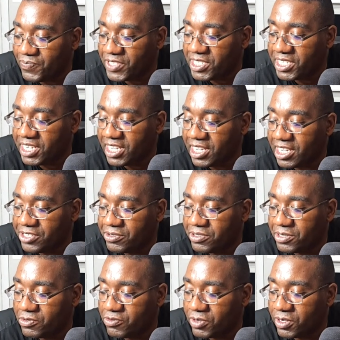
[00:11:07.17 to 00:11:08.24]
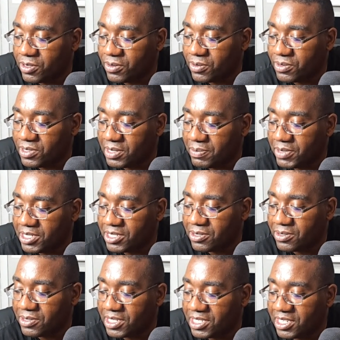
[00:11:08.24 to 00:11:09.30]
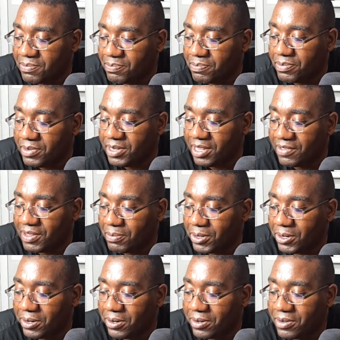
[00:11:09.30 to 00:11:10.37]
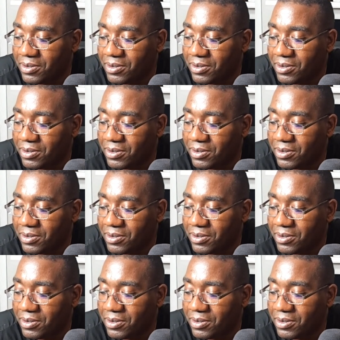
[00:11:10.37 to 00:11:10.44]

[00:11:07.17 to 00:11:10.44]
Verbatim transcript: Sending hundreds of drones and missiles is a nothing burger.